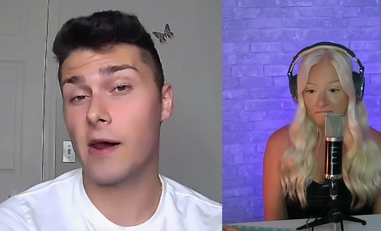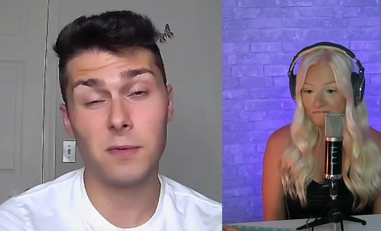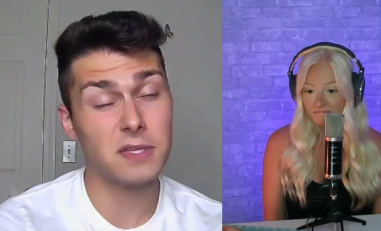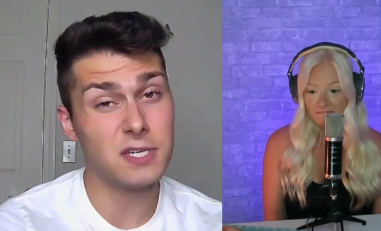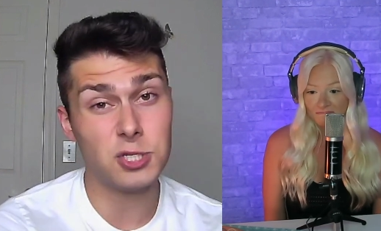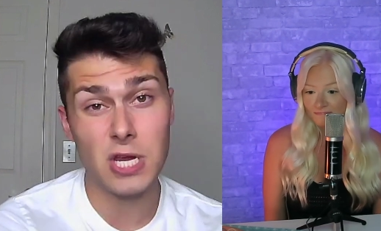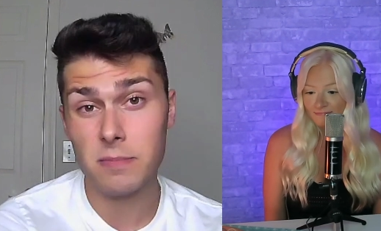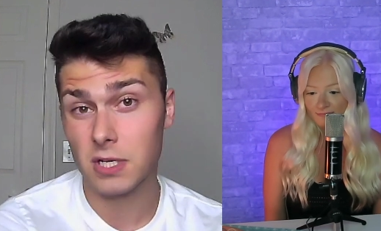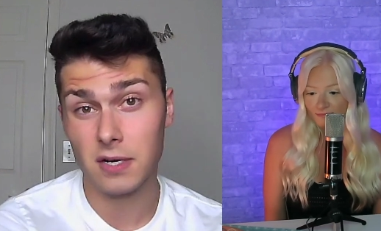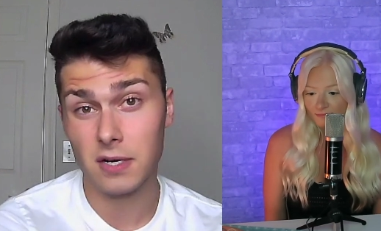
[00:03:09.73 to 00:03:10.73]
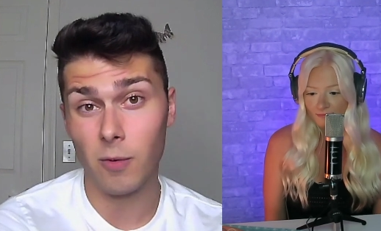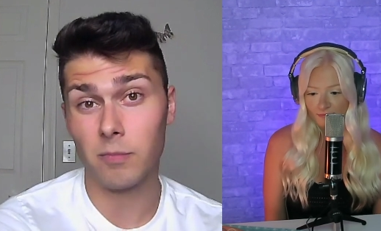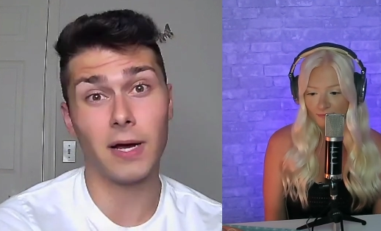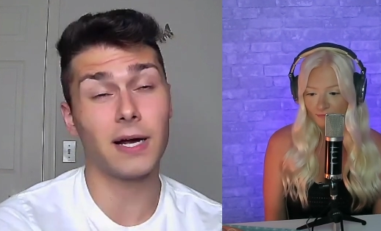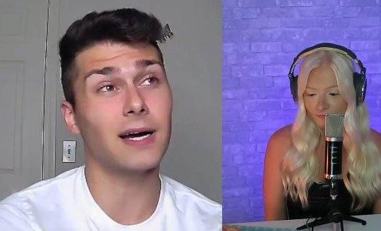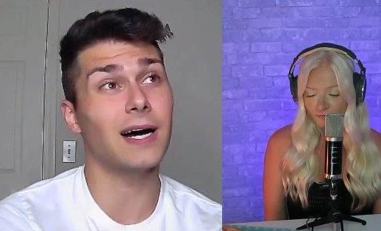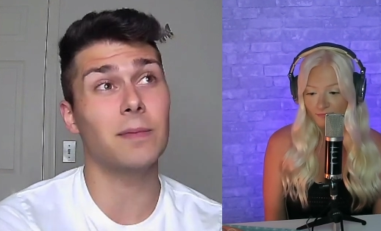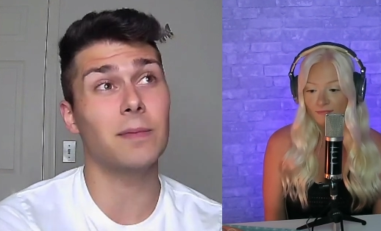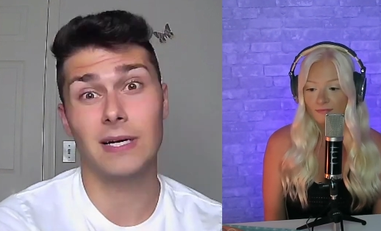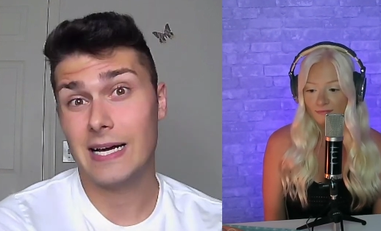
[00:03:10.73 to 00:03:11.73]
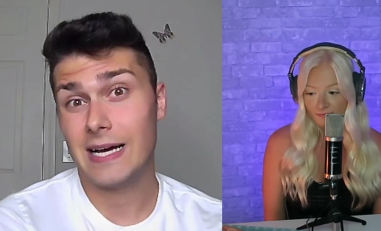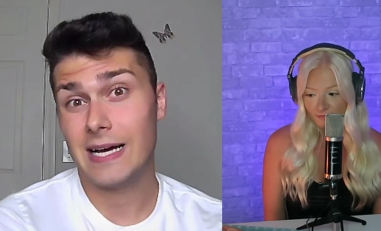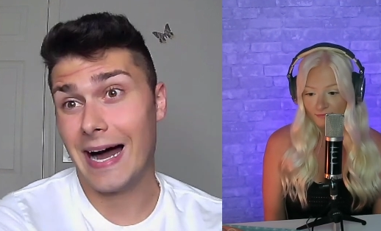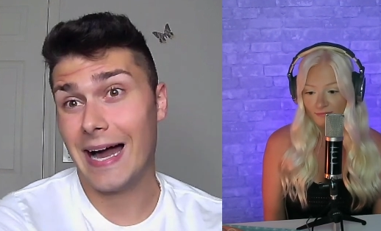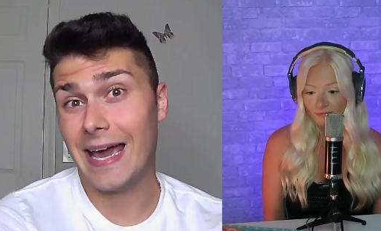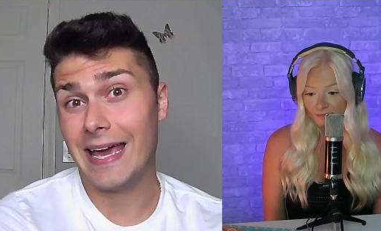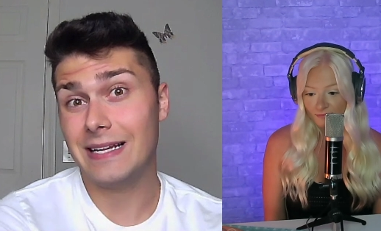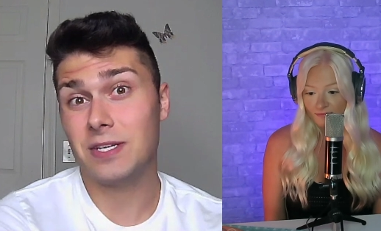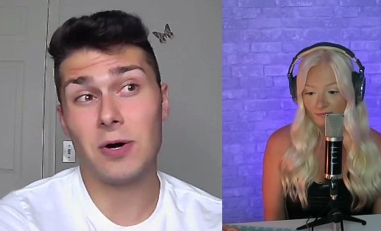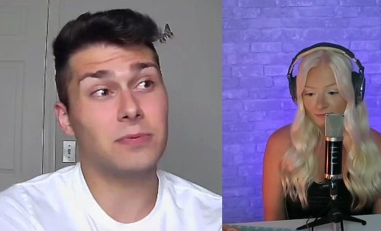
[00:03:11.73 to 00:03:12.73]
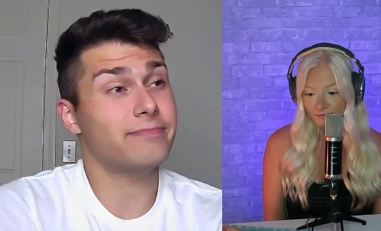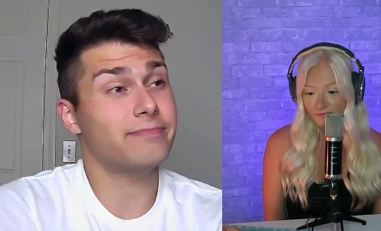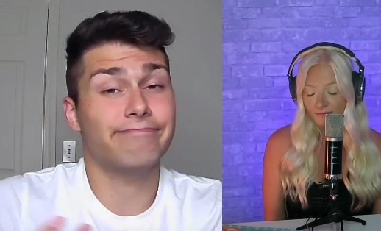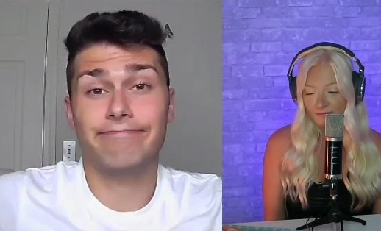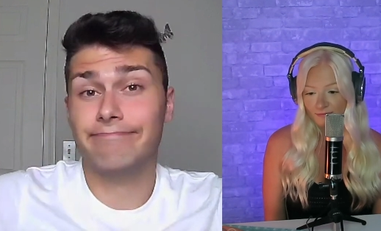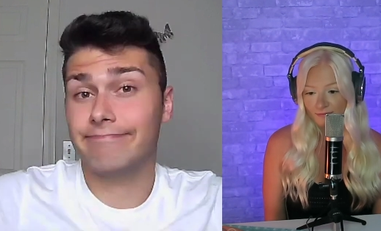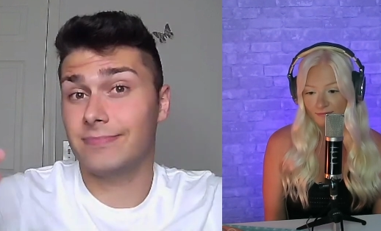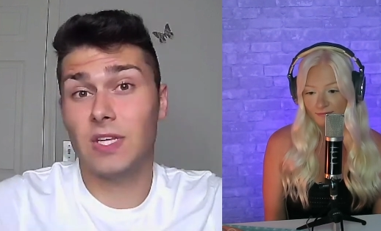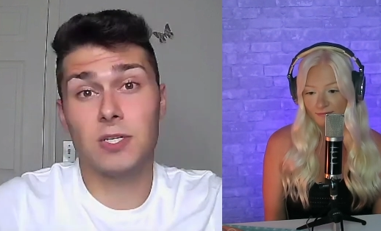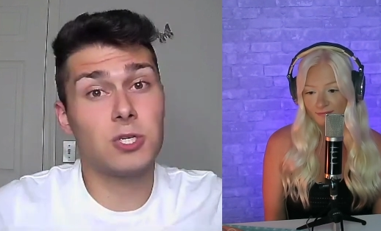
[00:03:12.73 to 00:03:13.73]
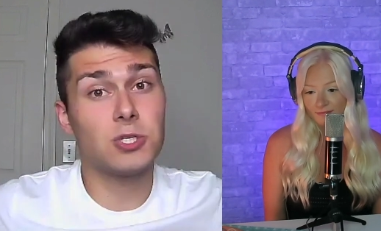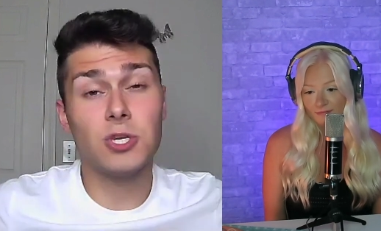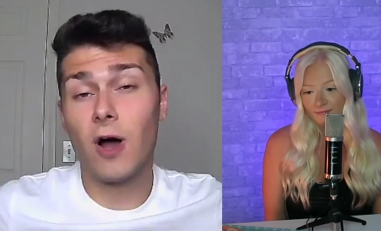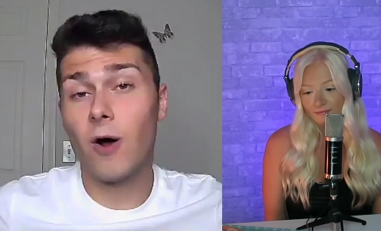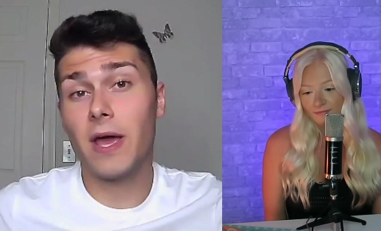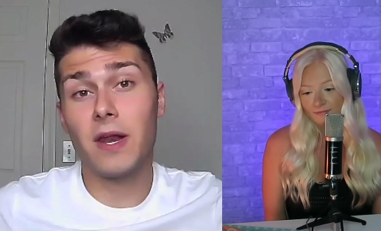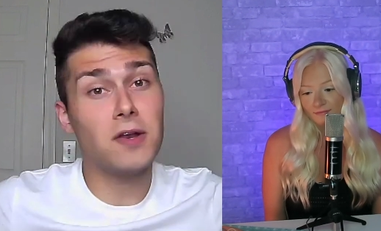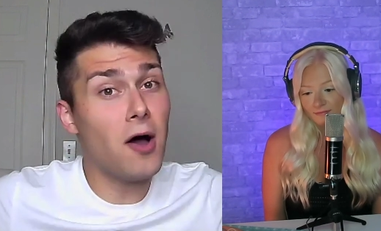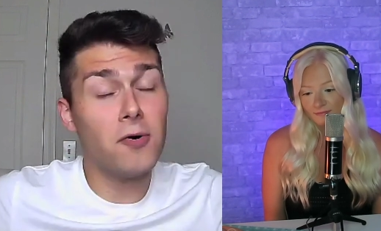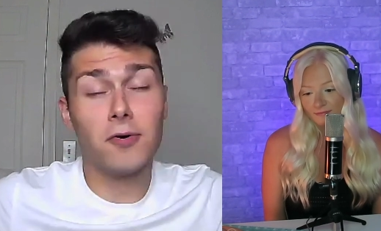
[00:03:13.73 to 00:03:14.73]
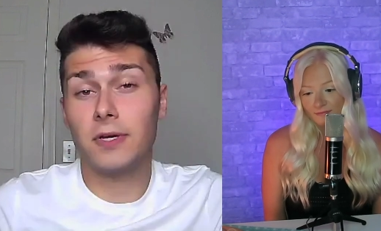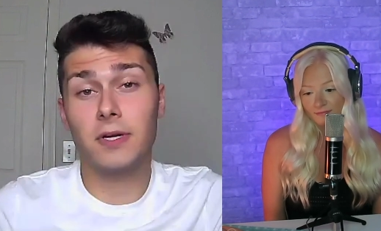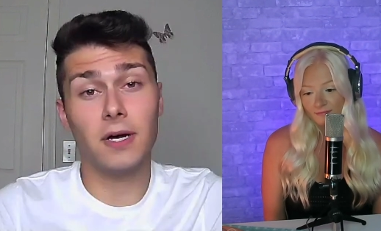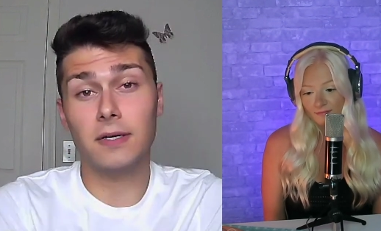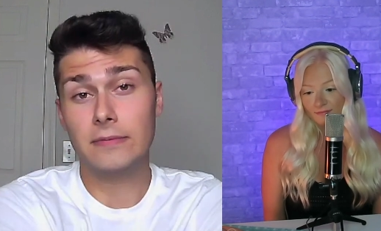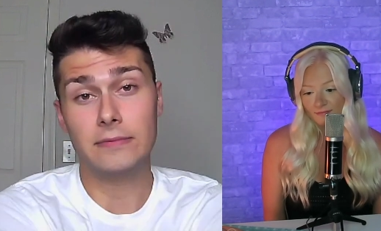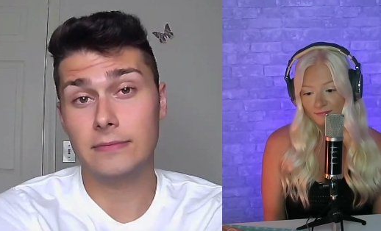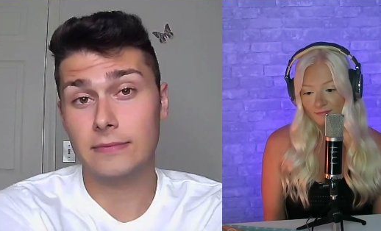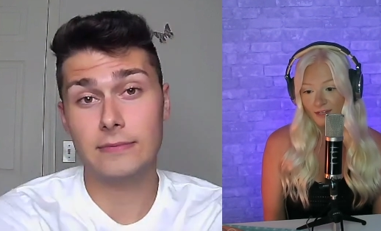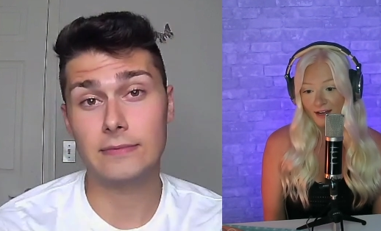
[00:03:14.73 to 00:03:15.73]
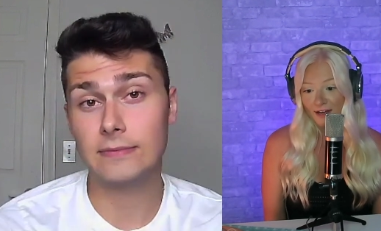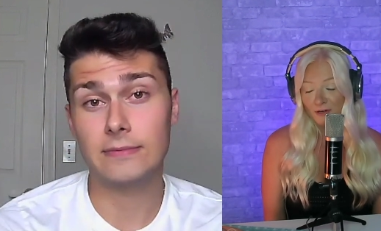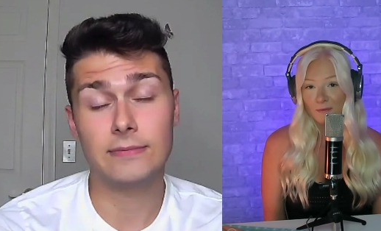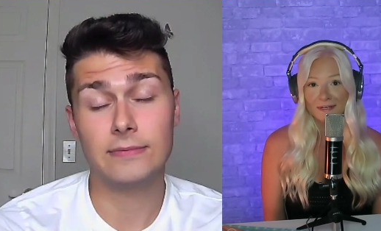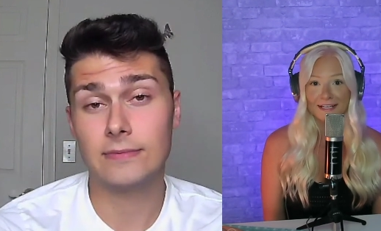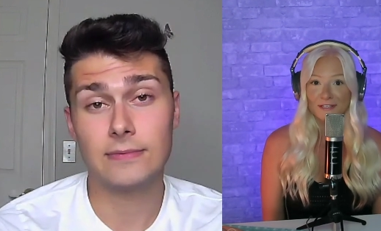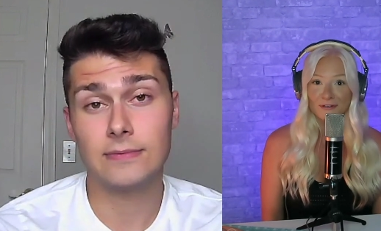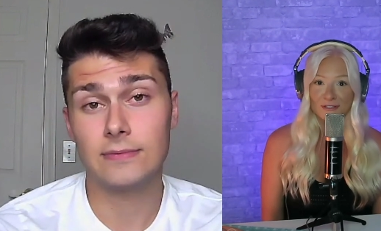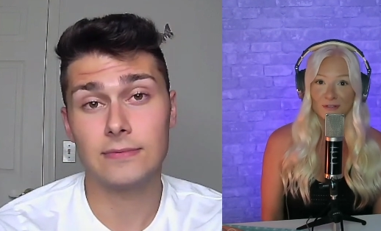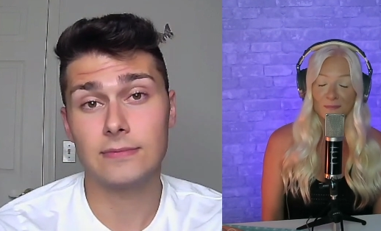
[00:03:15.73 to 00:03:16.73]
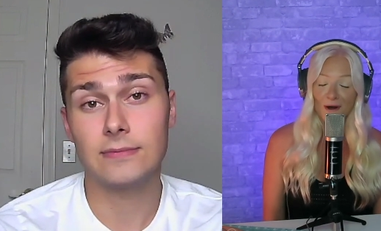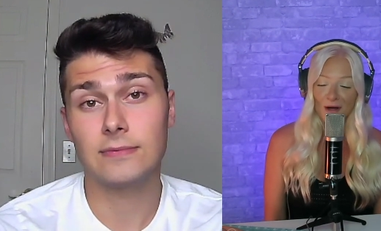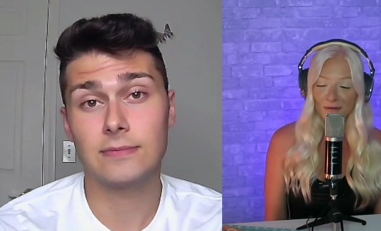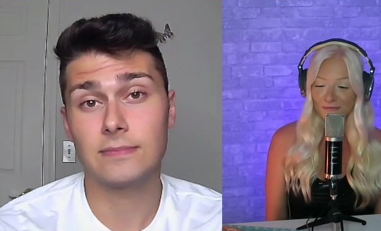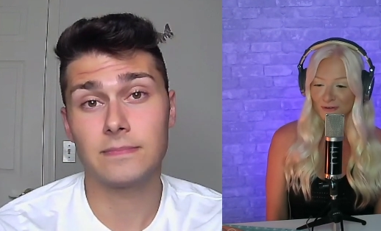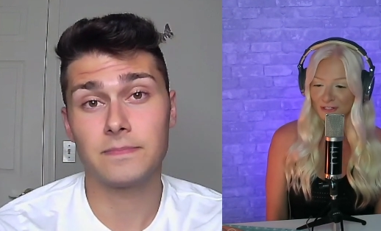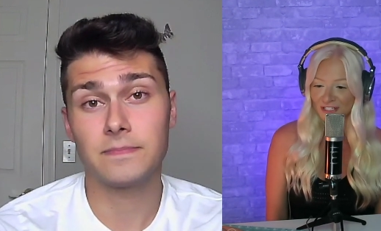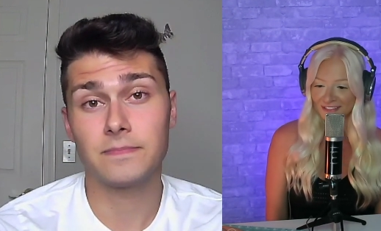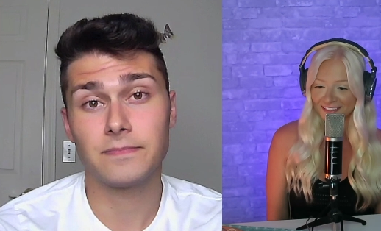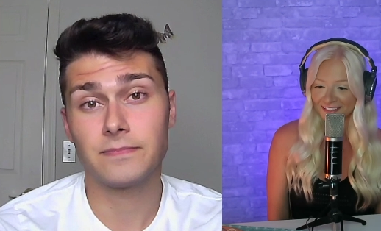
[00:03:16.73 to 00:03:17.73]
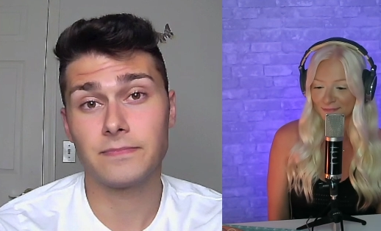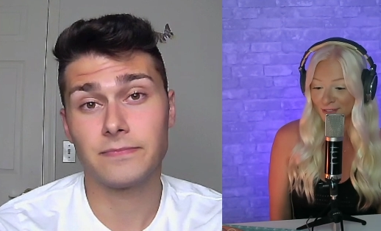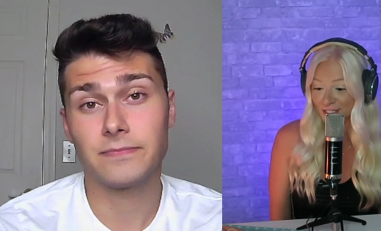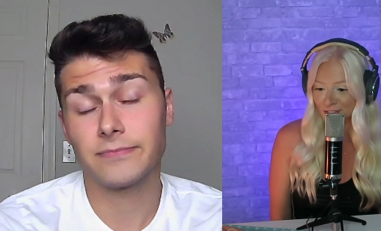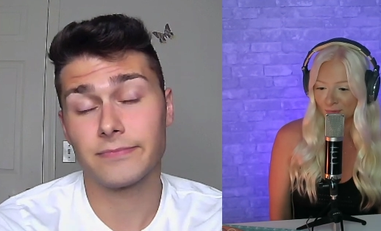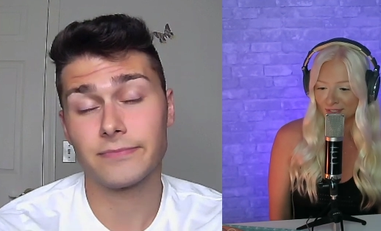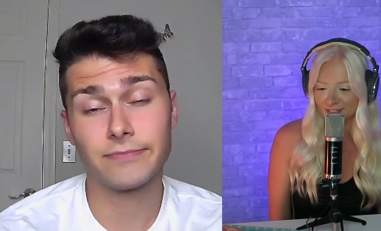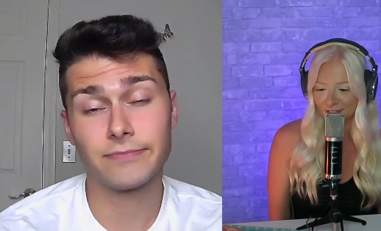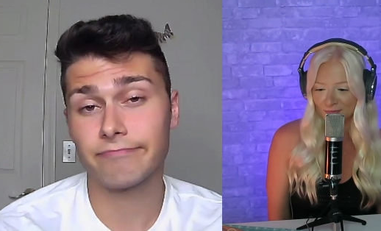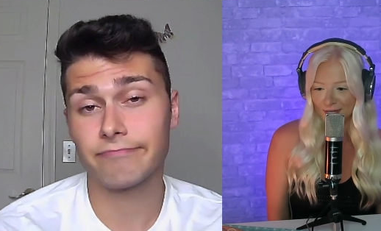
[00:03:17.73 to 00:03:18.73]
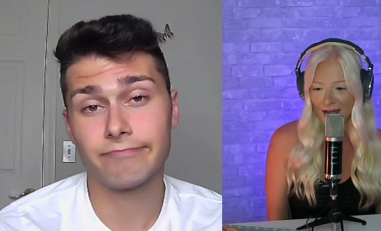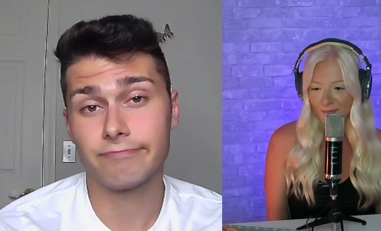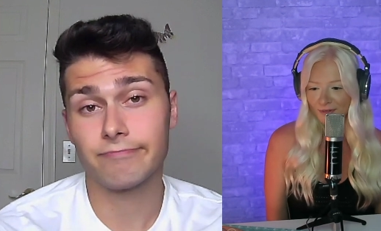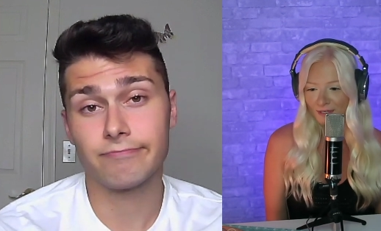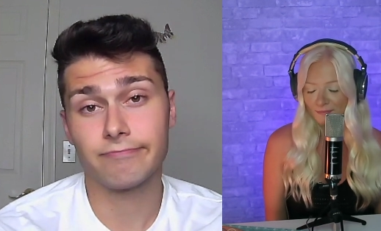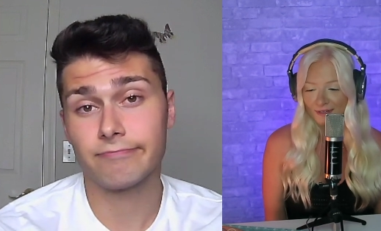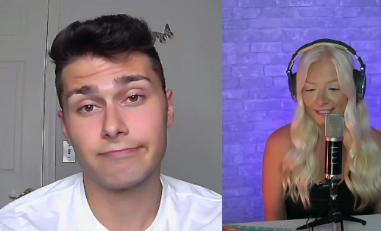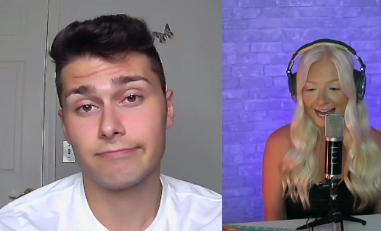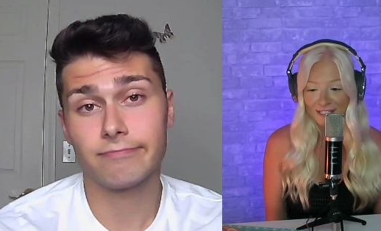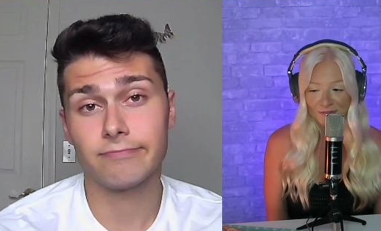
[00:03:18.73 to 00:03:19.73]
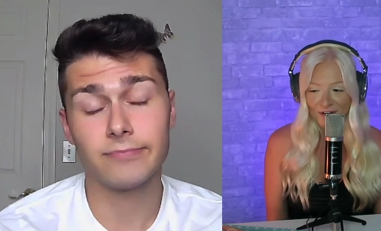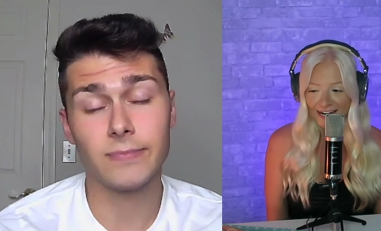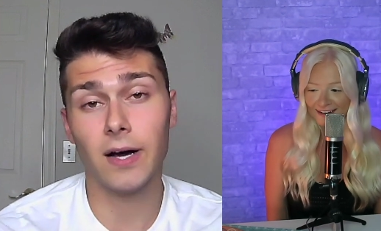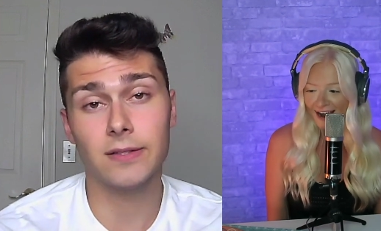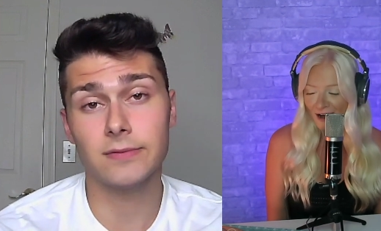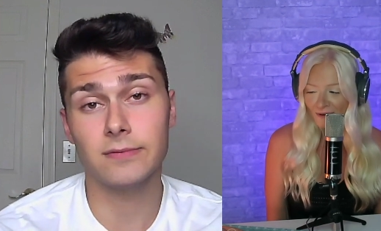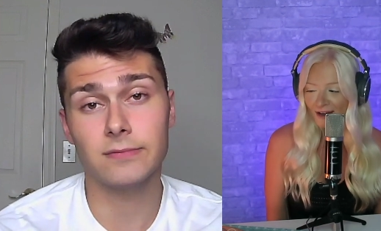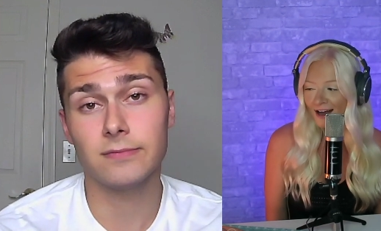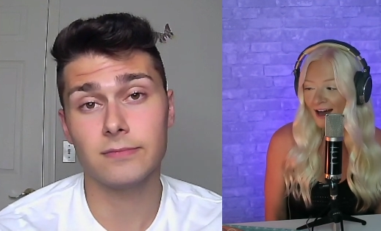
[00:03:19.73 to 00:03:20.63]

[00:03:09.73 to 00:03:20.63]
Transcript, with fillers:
Speaker 1: know when the gyms are gonna open back up. There's just no way to know, you know?
Speaker 2: Yeah, nobody has a crystal ball, unfortunately, to predict what's going to be happening. But as of right now,